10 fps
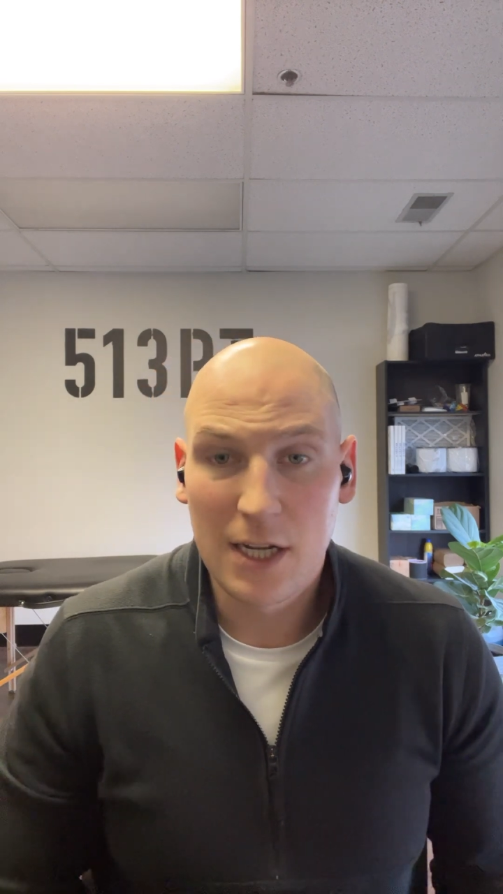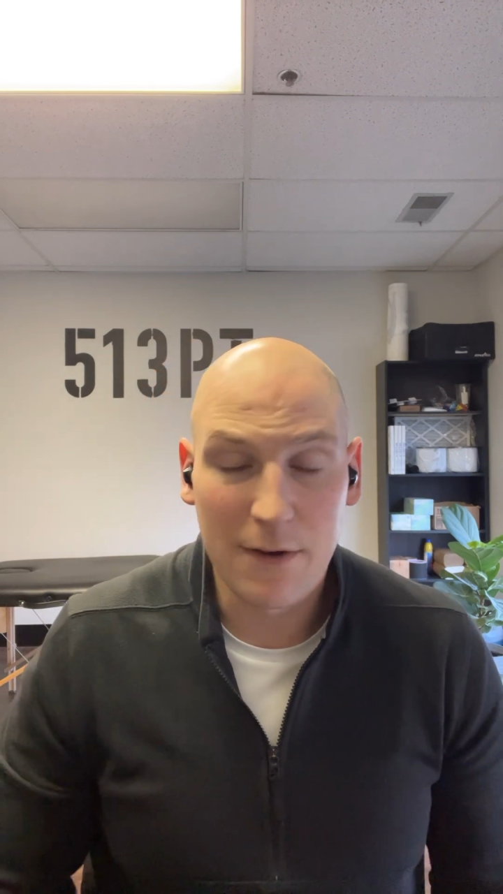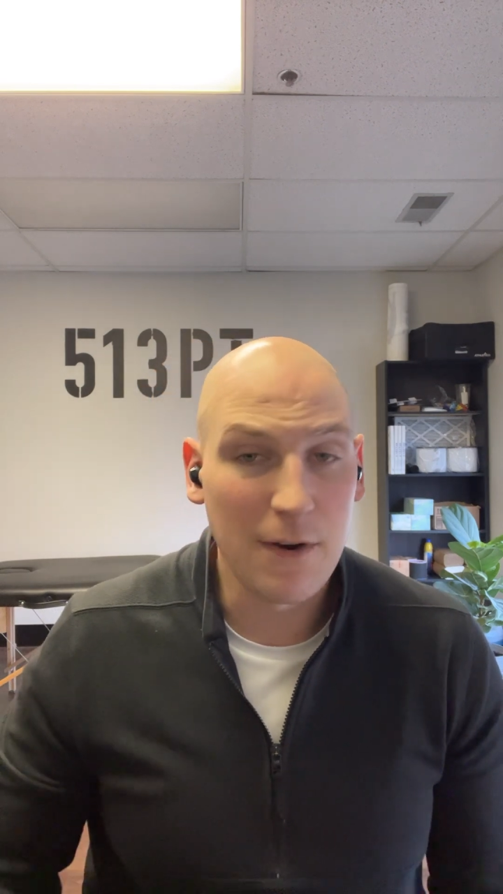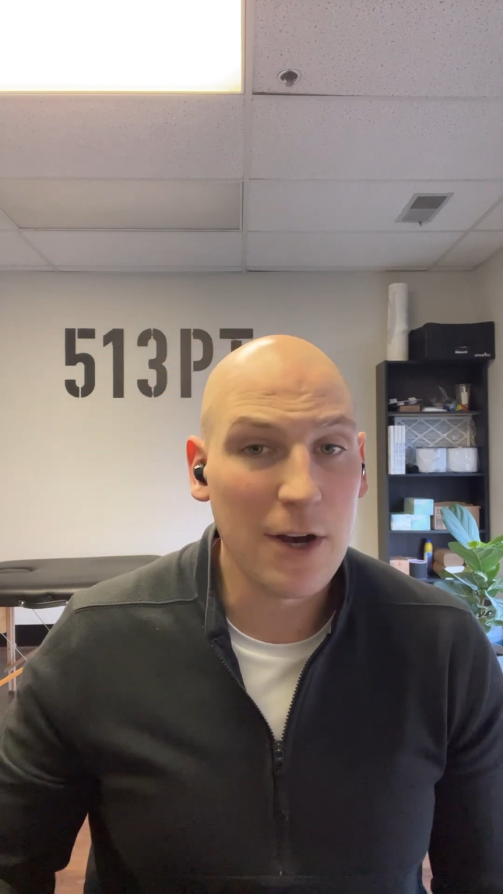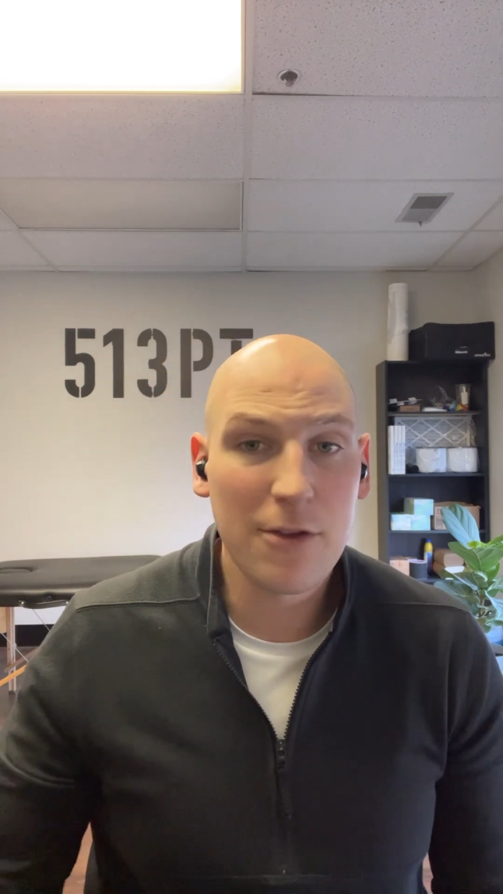
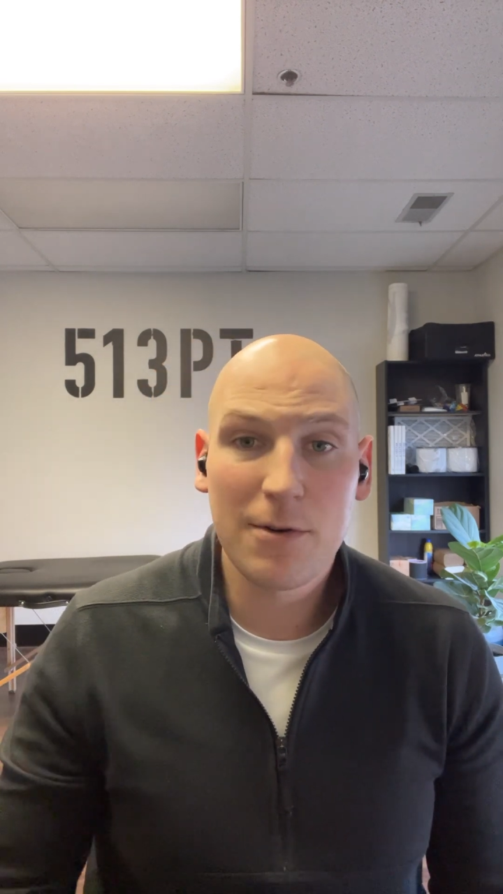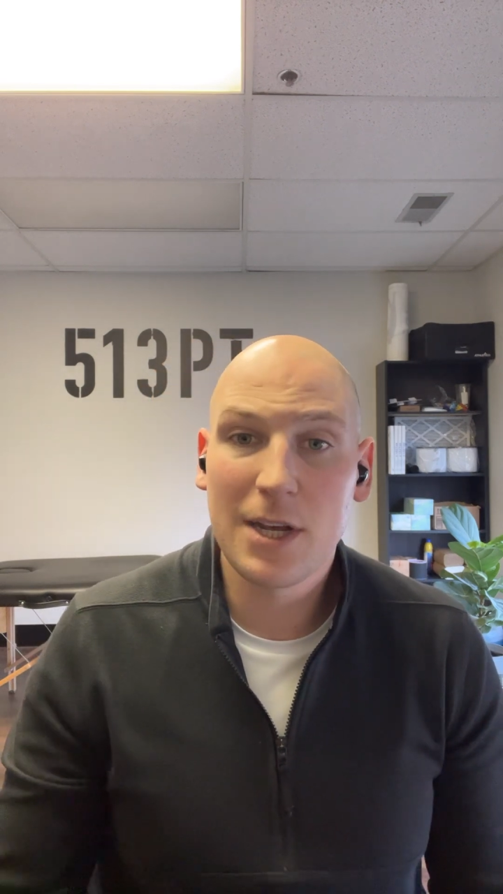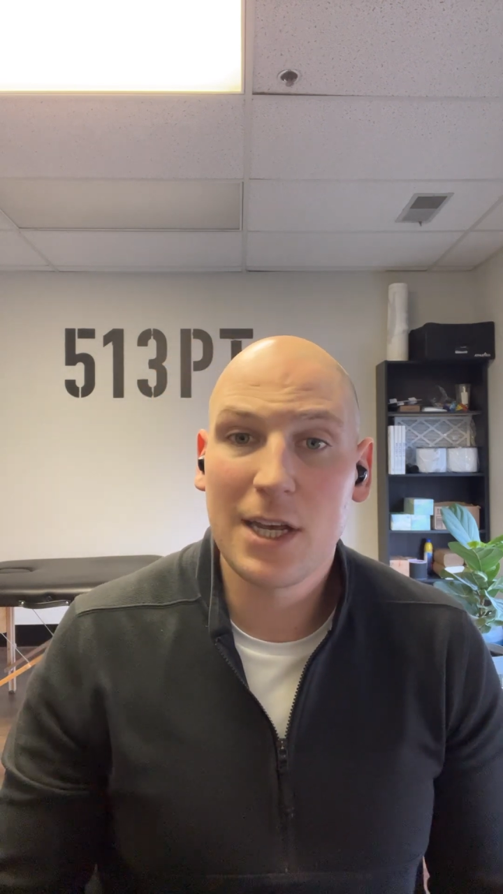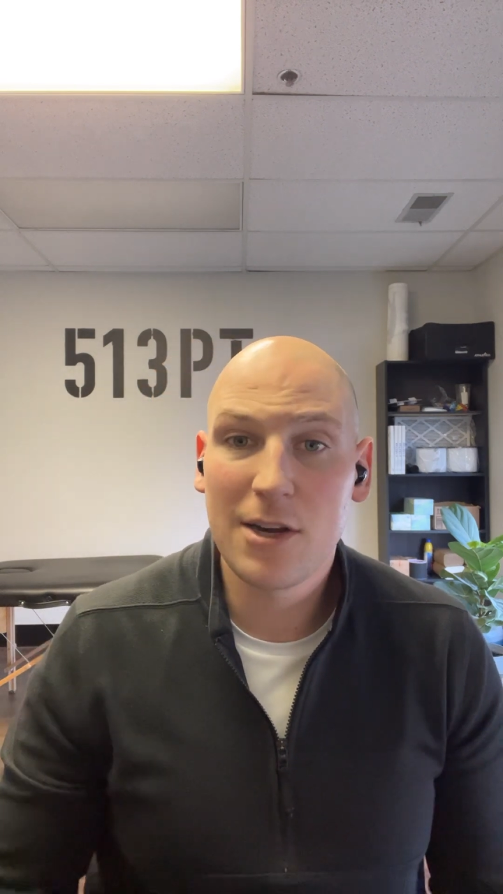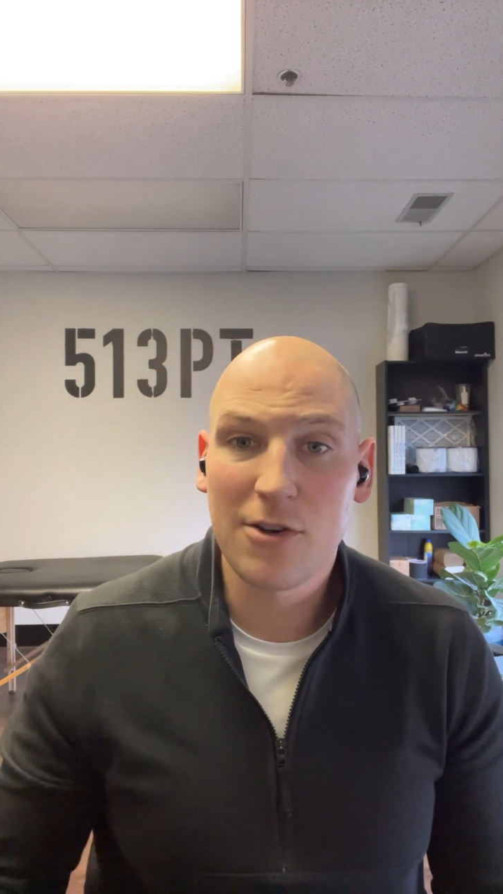If other
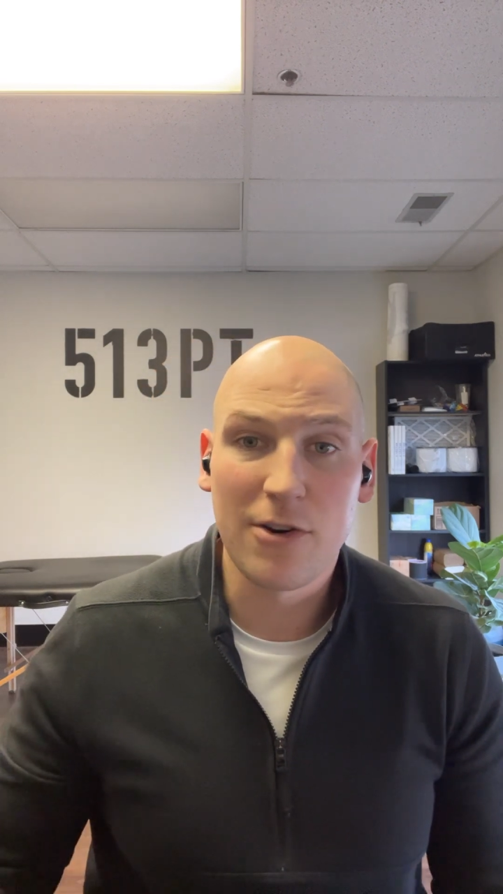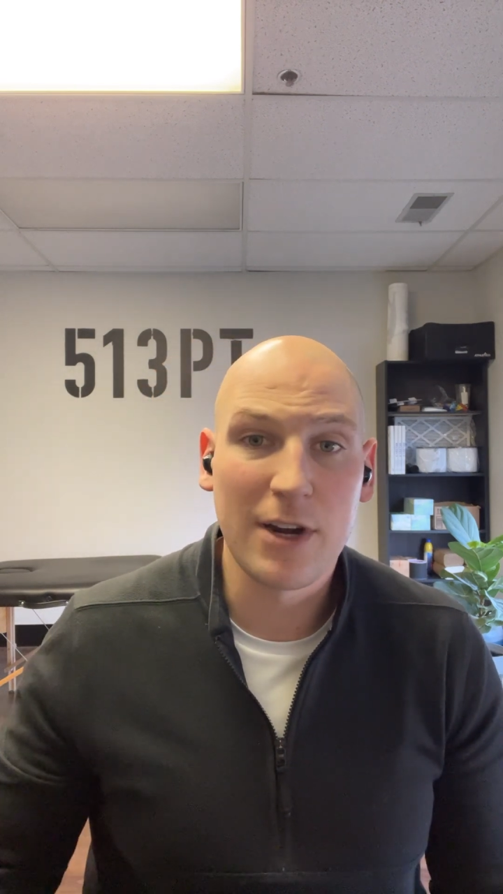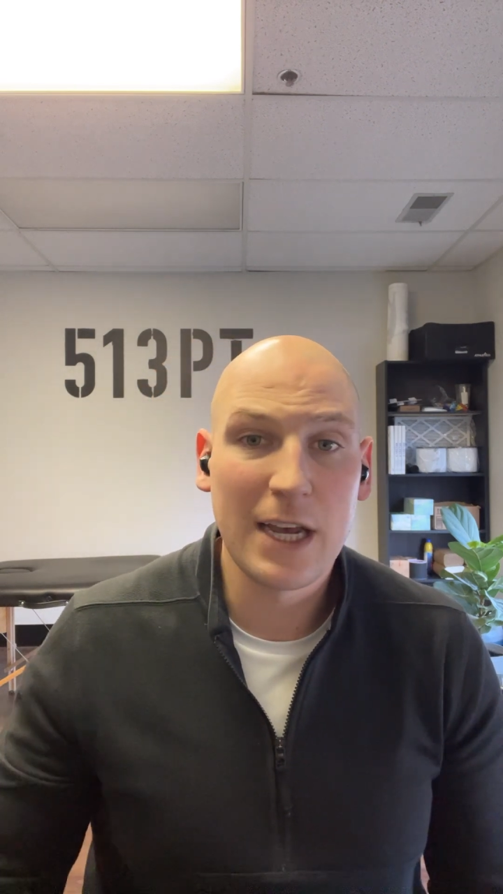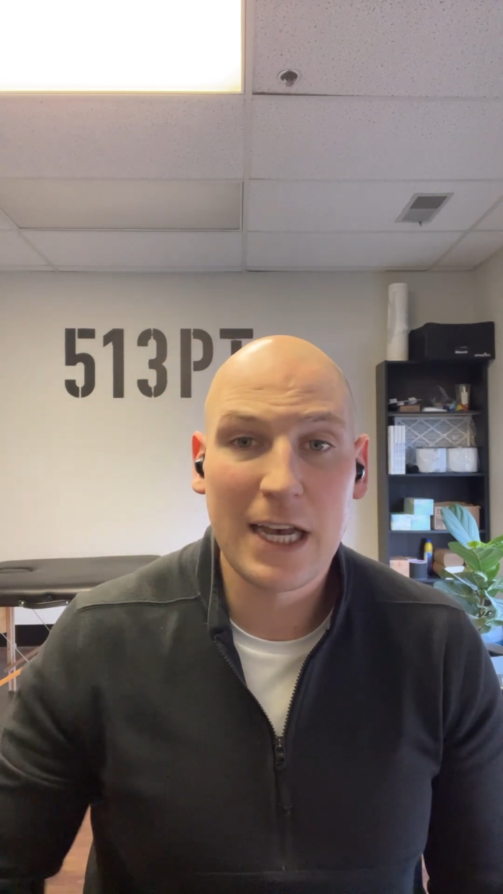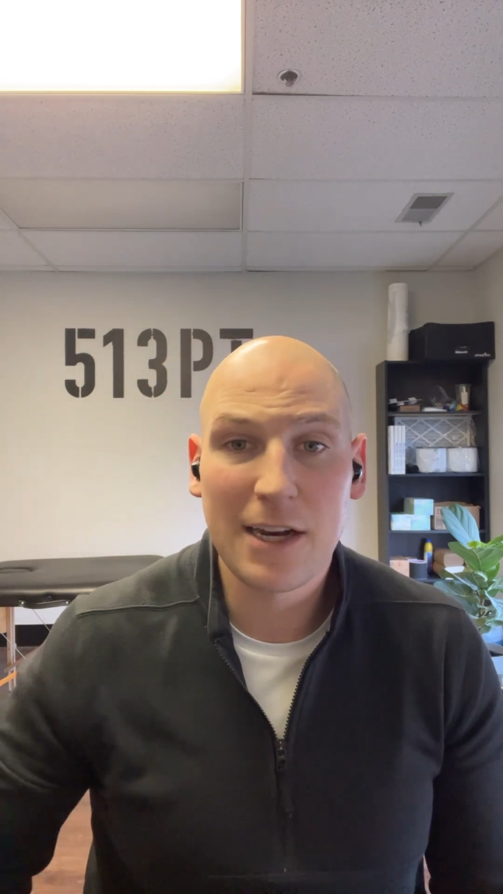kids are
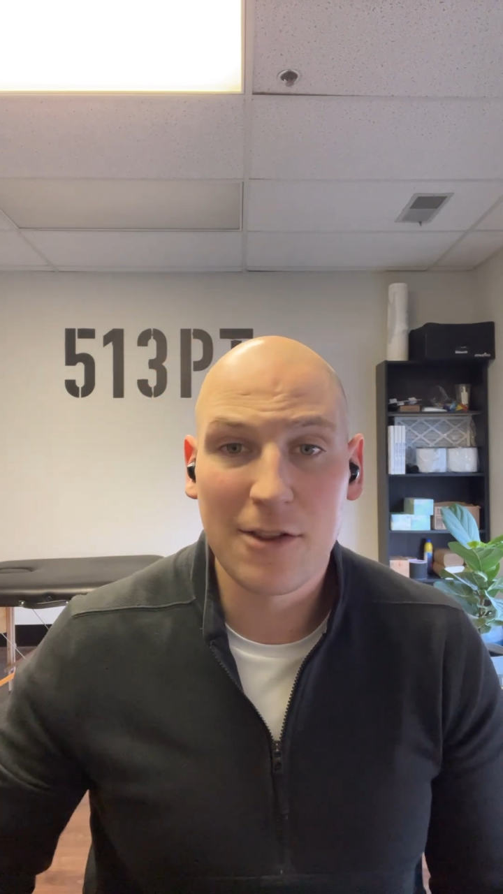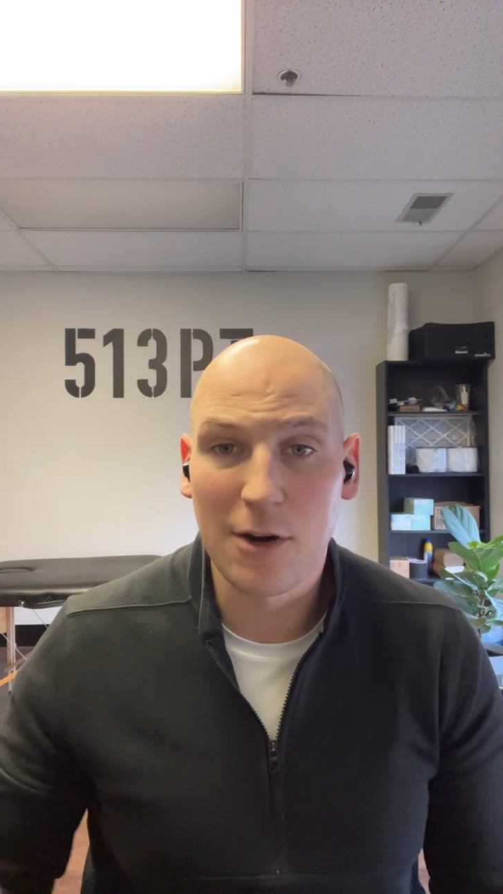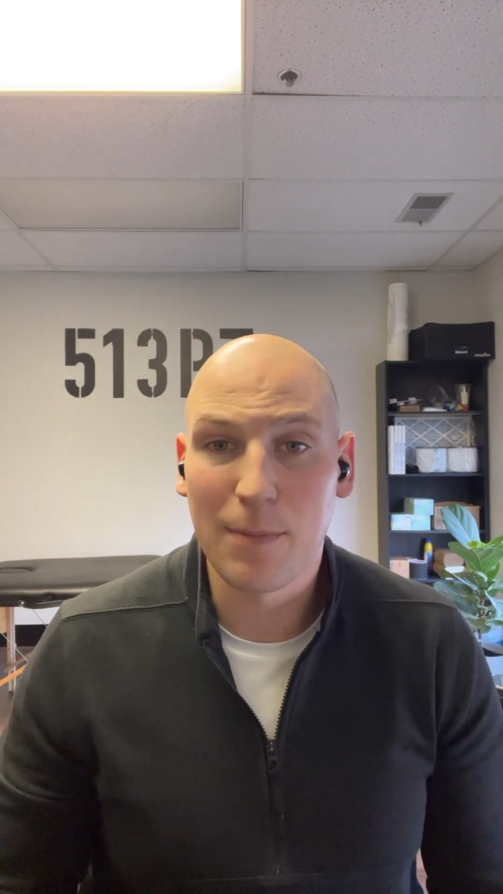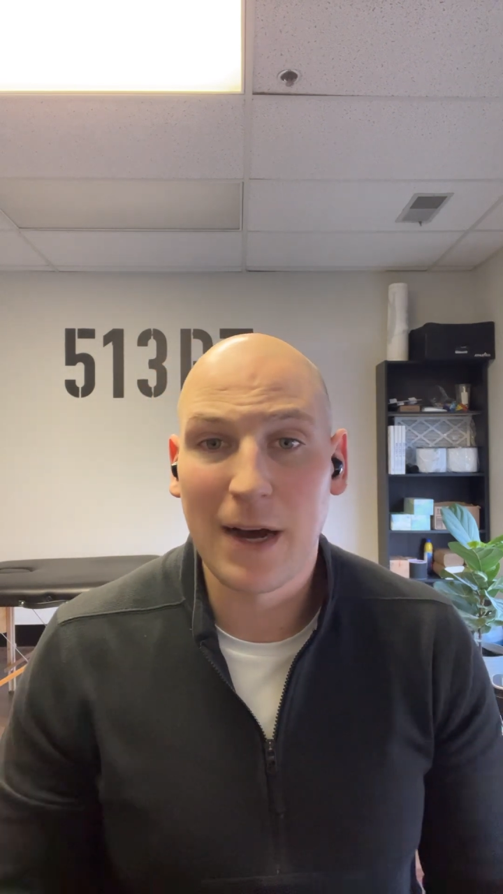ahead in their